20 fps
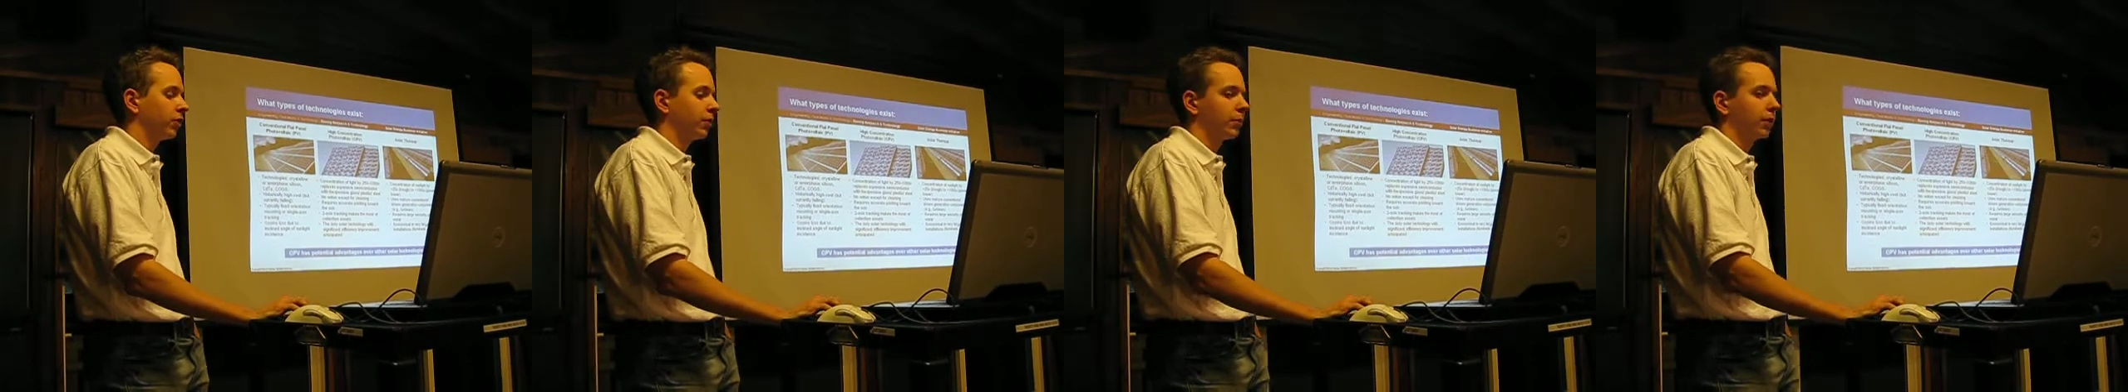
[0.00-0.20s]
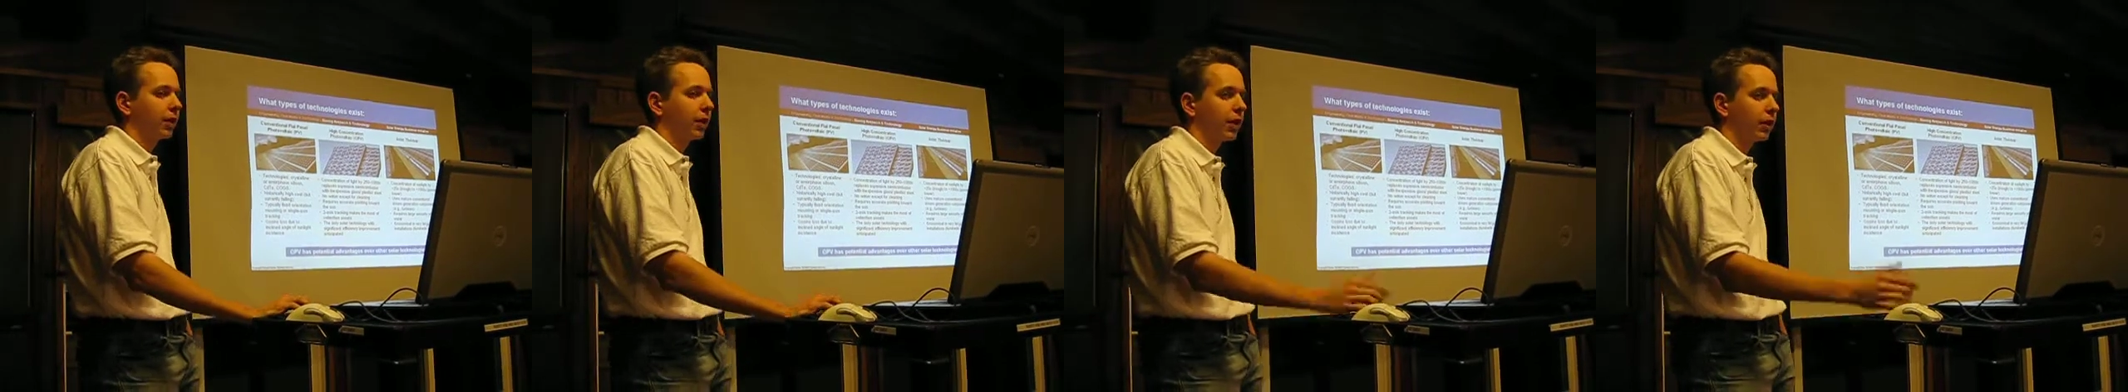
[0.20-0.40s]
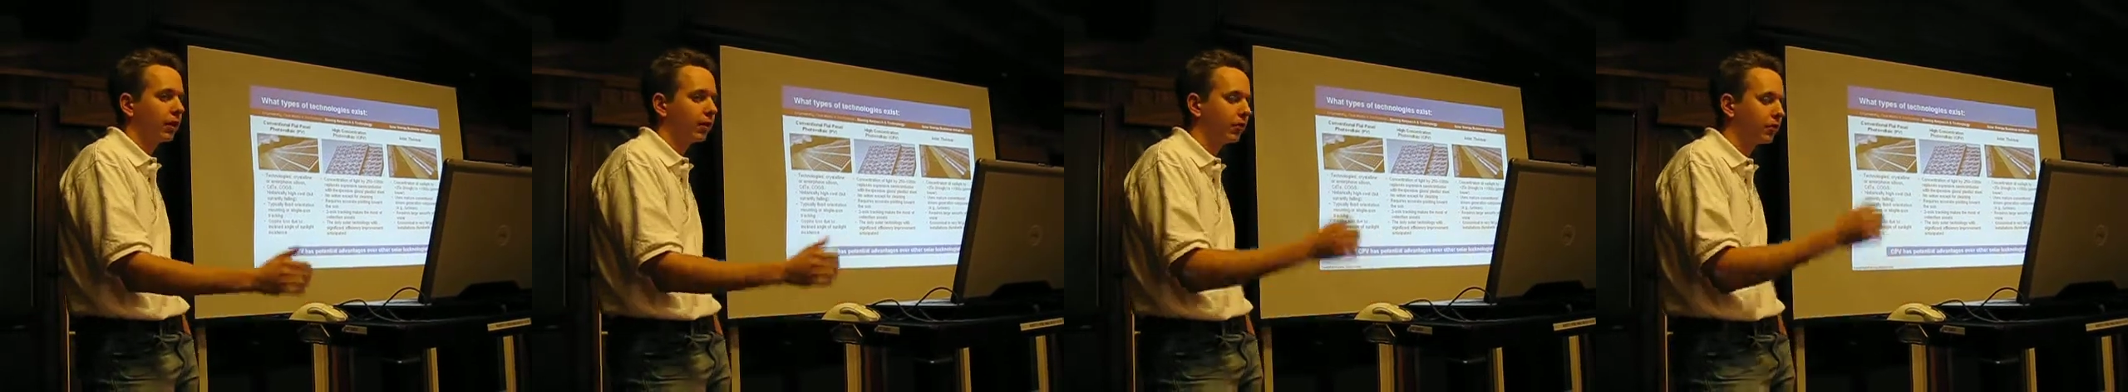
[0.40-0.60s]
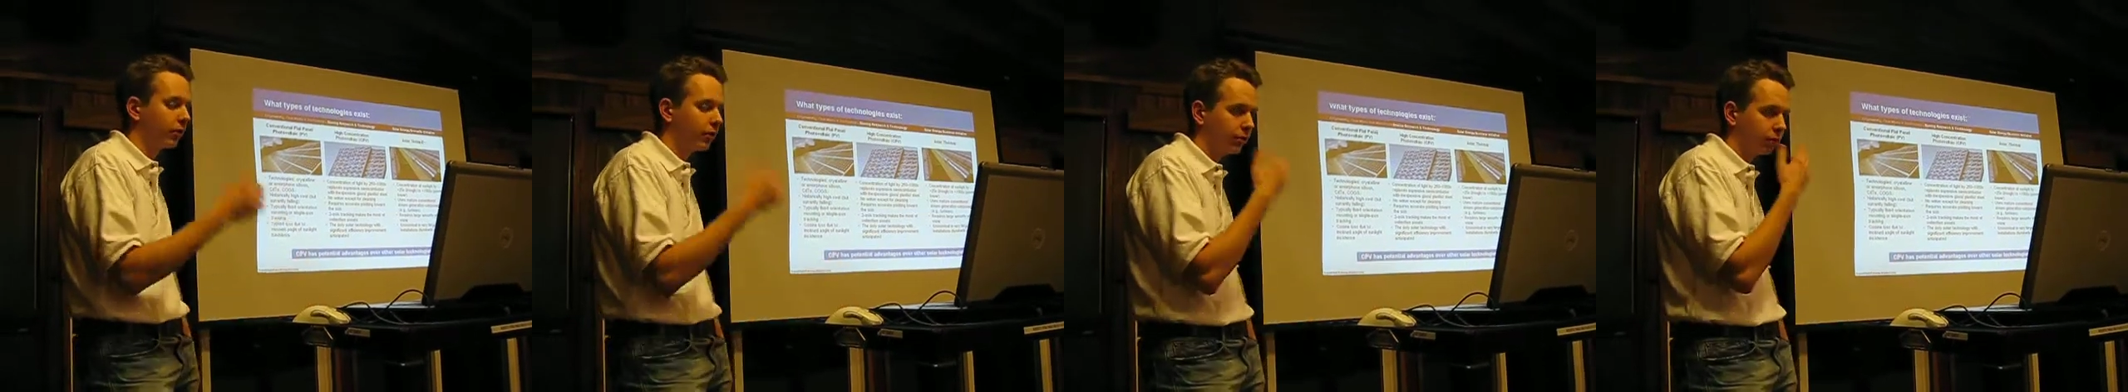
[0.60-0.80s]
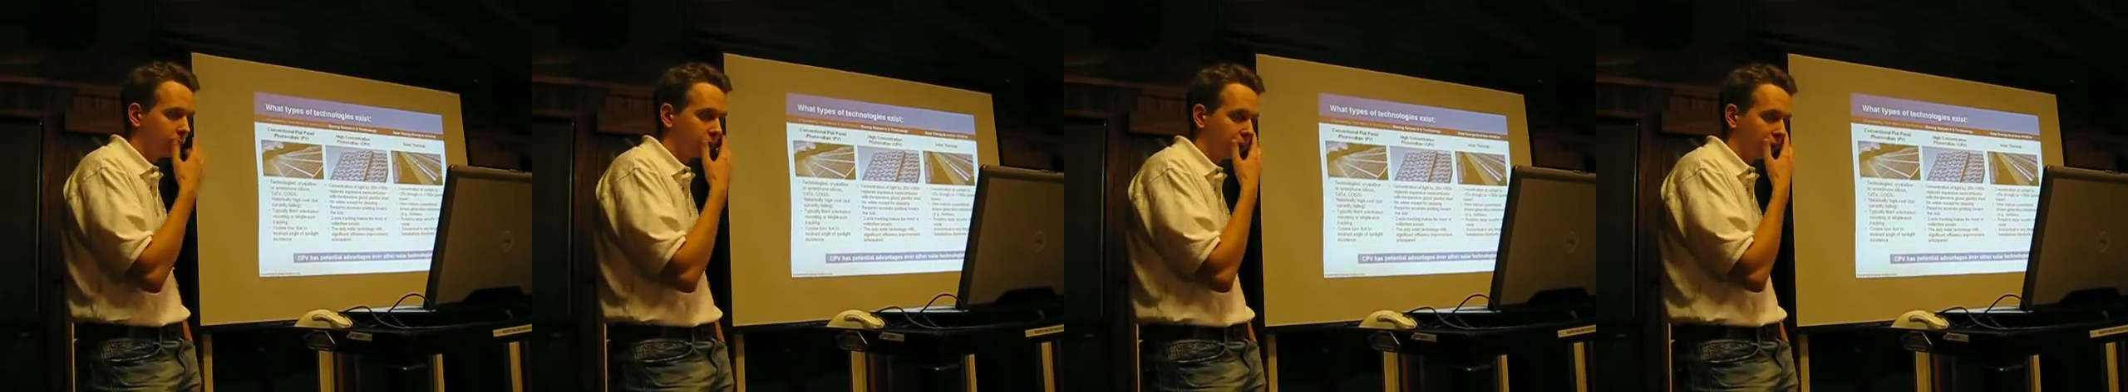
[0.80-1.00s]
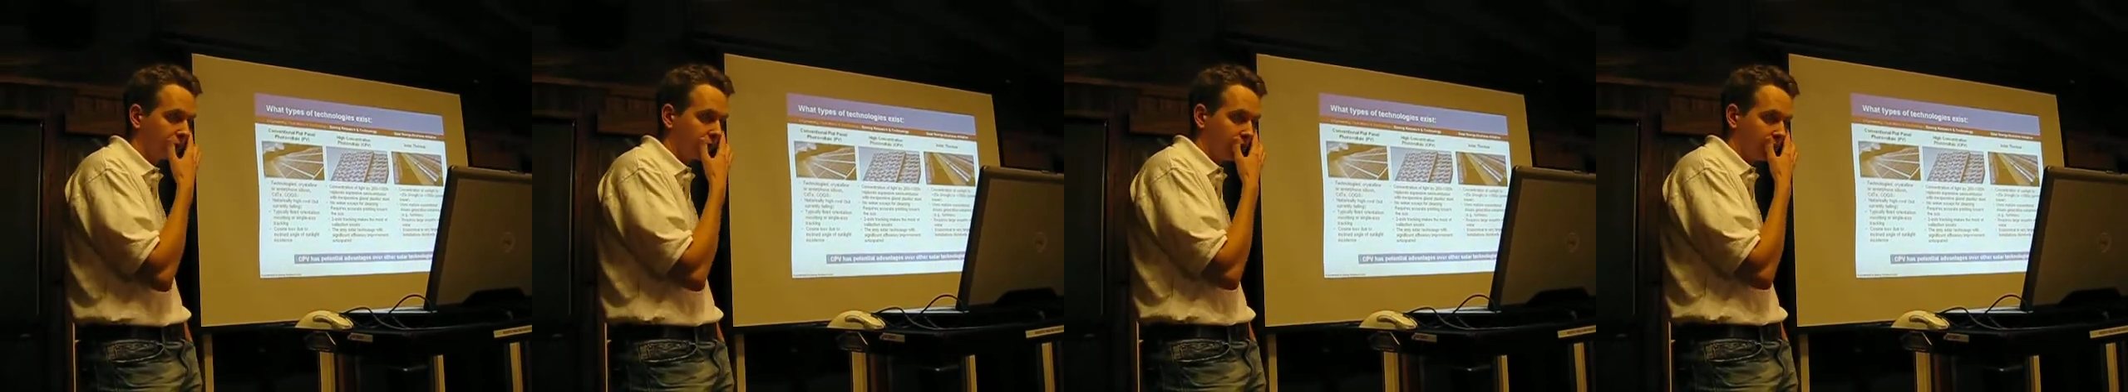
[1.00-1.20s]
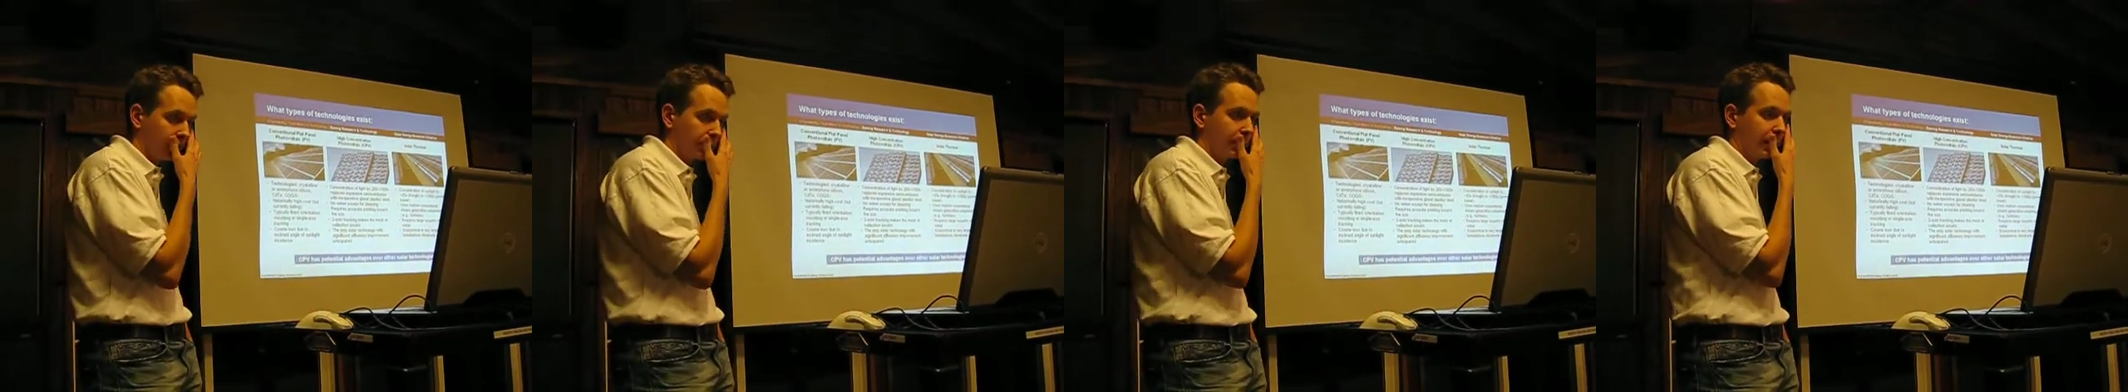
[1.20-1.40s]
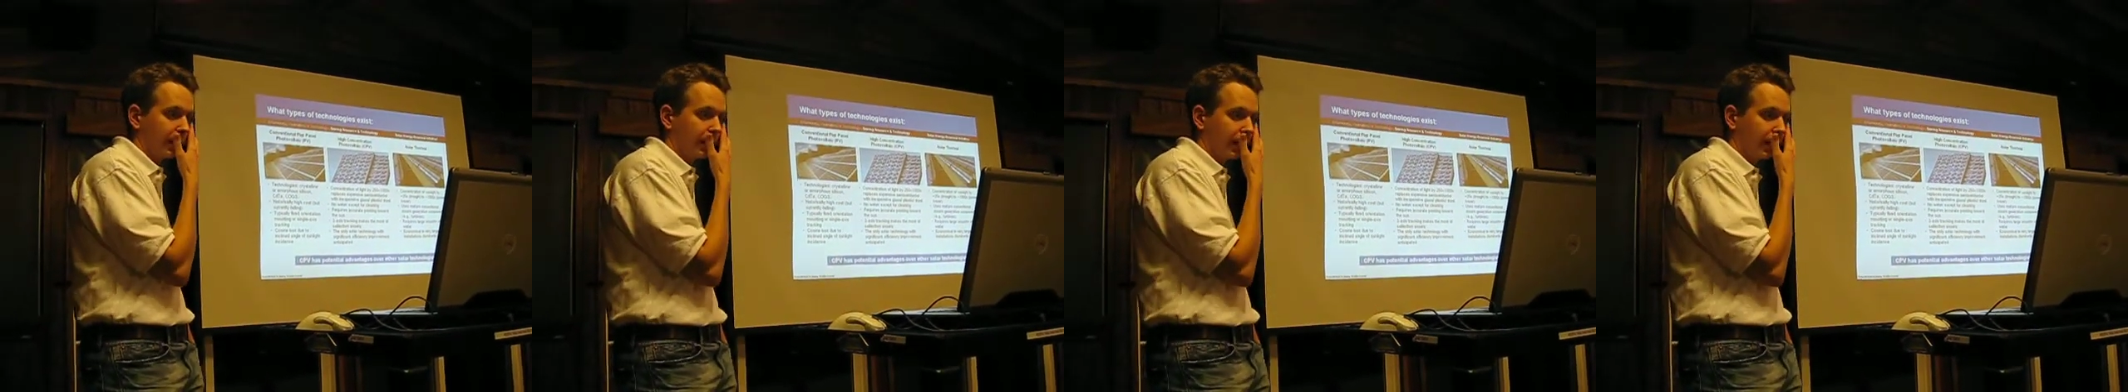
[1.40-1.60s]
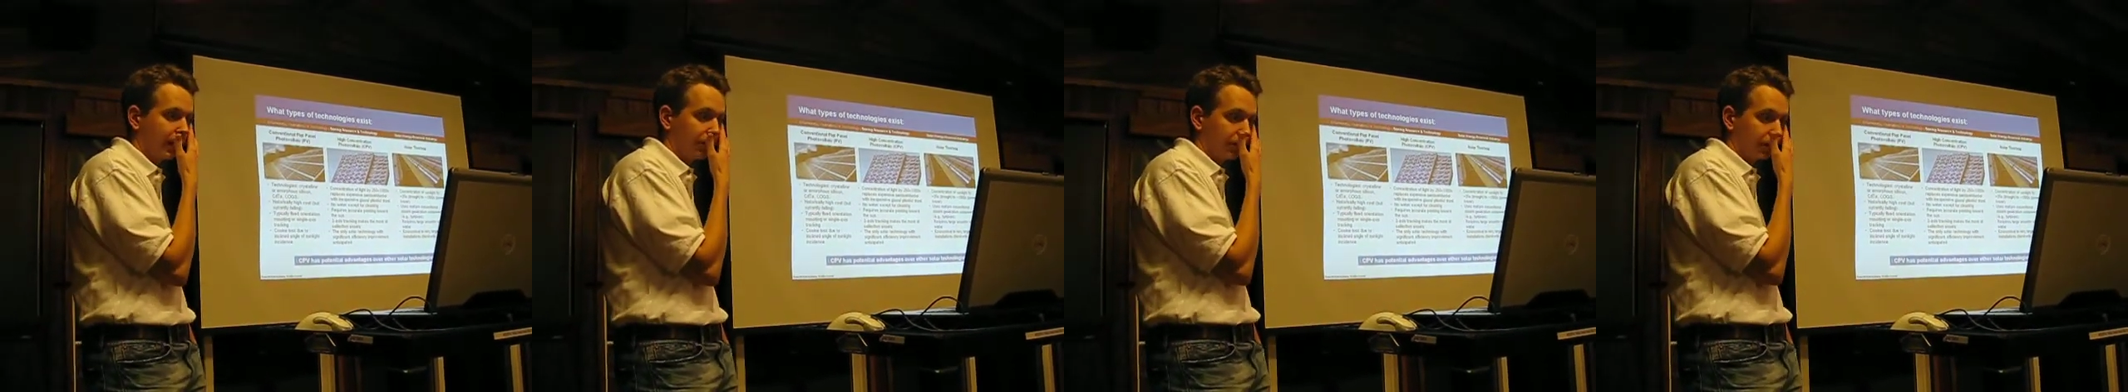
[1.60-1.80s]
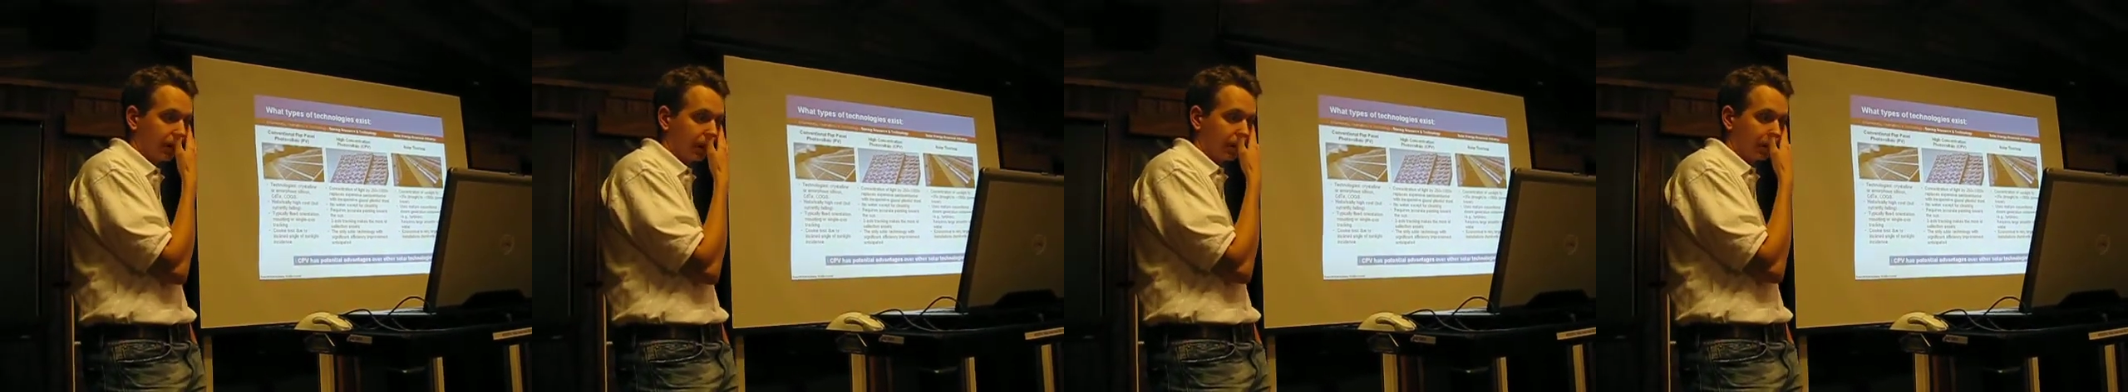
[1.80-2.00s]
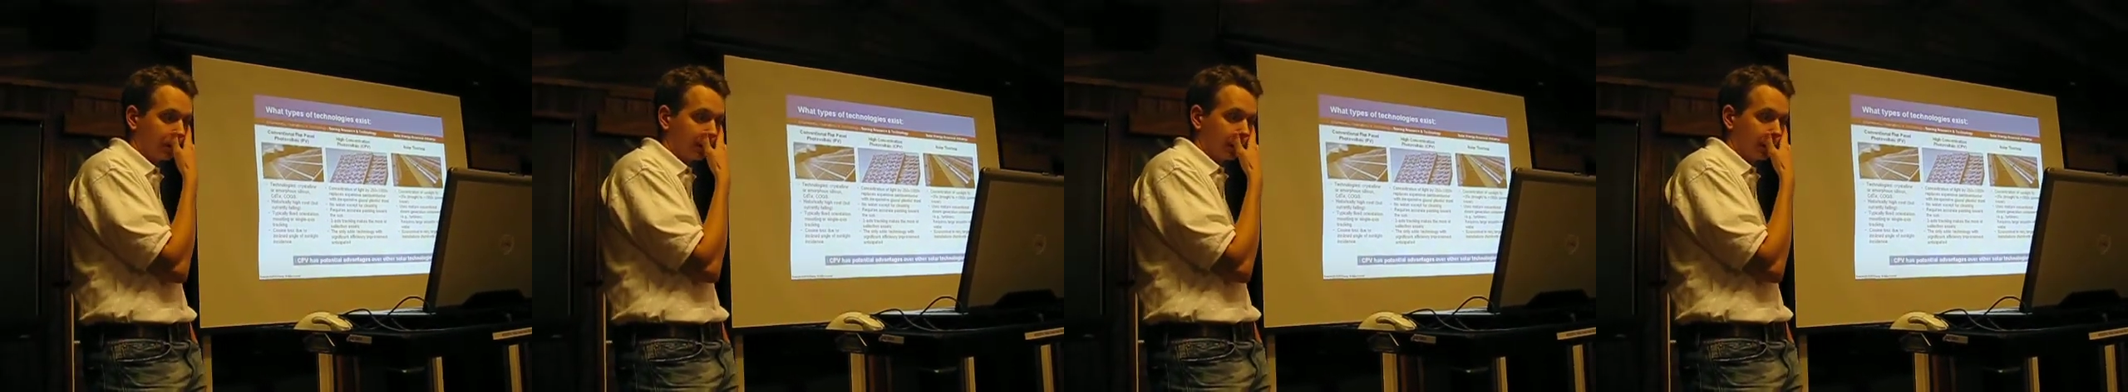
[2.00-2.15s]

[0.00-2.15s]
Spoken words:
a lot of the stuff Lori talked about last time.